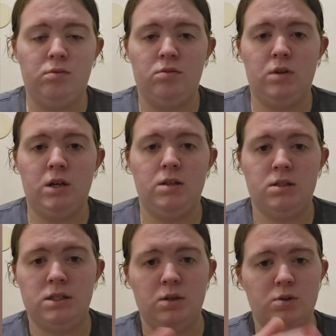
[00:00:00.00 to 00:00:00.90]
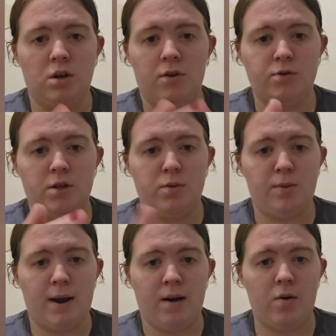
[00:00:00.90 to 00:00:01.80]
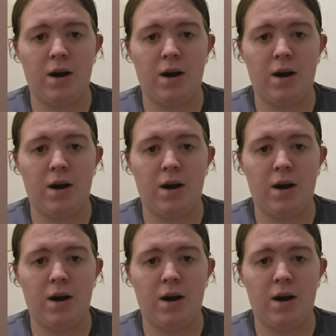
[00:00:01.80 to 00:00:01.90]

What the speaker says: it seals off somehow.